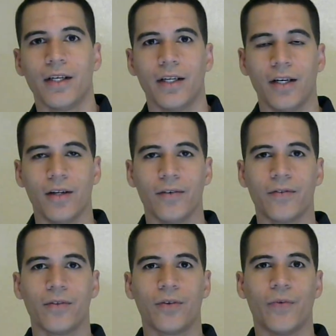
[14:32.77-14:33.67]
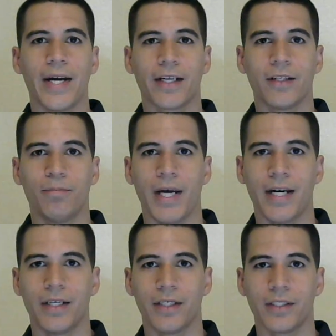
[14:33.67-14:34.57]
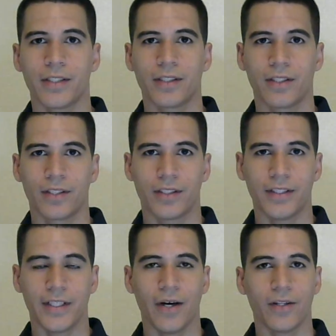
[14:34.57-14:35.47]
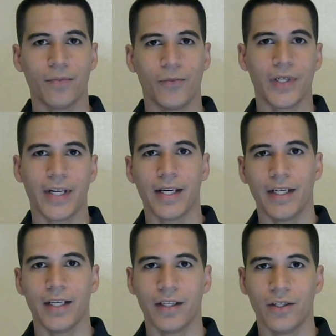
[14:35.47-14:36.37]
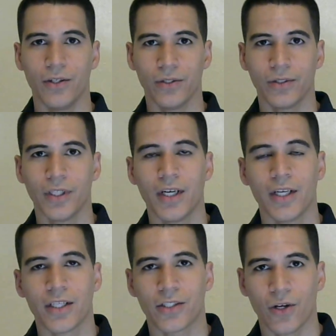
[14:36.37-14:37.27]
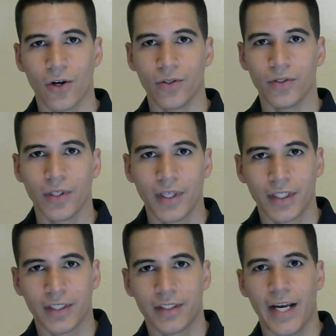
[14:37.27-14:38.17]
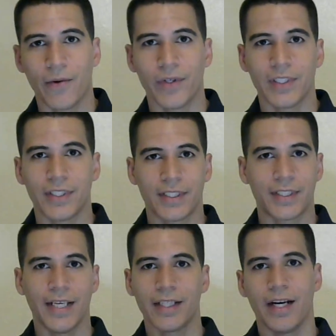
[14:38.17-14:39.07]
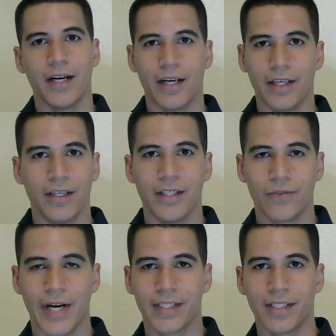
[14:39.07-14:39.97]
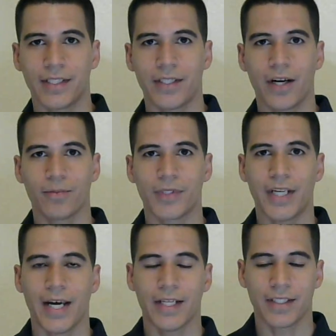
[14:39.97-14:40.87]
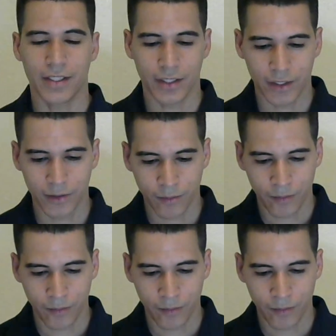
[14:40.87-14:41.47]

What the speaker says: of white commanders to tell them what they need to do. So they were sent there under these racist circumstances.